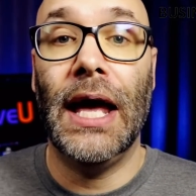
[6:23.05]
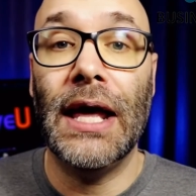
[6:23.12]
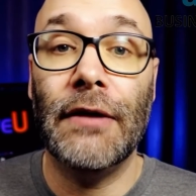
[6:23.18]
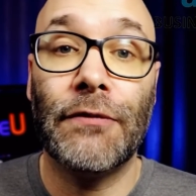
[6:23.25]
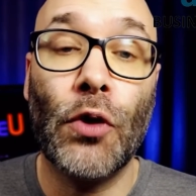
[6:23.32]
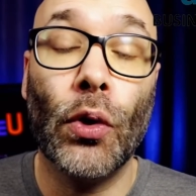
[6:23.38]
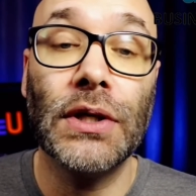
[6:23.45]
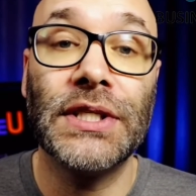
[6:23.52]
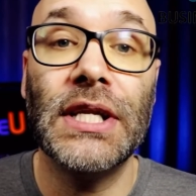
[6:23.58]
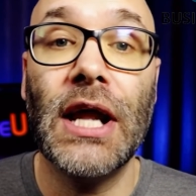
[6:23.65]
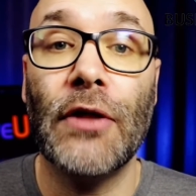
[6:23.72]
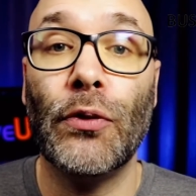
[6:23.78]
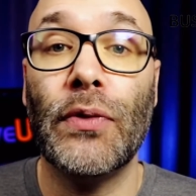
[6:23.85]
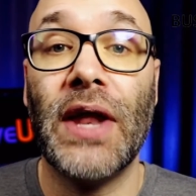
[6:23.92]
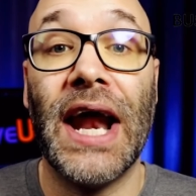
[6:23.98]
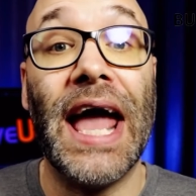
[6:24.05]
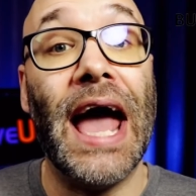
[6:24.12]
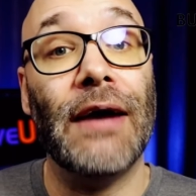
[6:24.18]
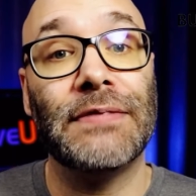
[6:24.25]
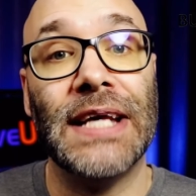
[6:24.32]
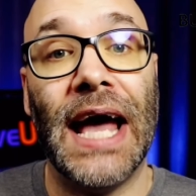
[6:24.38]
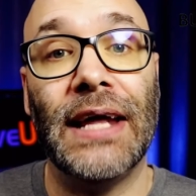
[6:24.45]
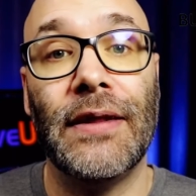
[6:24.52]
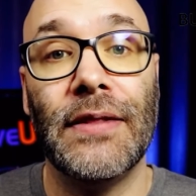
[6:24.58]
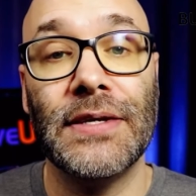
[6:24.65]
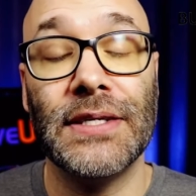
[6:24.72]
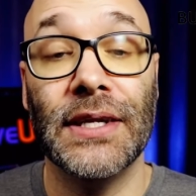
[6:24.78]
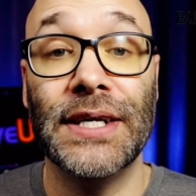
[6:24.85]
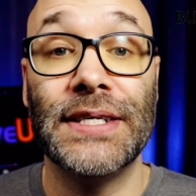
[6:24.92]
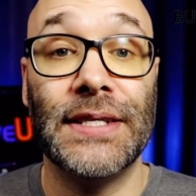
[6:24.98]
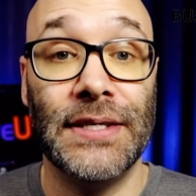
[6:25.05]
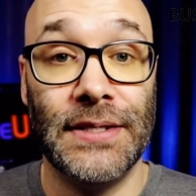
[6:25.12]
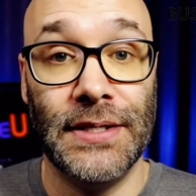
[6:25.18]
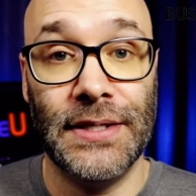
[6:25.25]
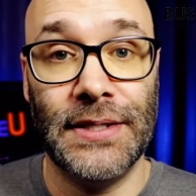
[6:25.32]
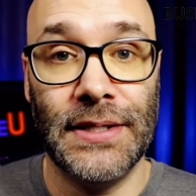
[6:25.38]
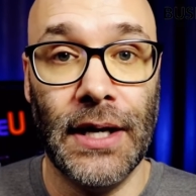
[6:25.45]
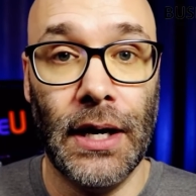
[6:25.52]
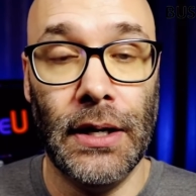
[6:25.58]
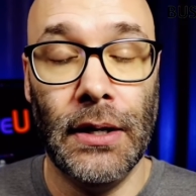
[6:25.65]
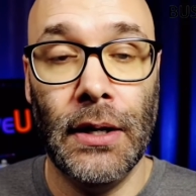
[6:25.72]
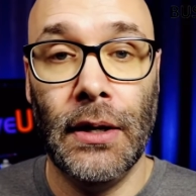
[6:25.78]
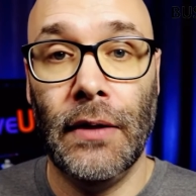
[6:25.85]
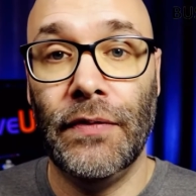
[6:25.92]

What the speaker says: And of course, another one that I have to add to this list is the sun.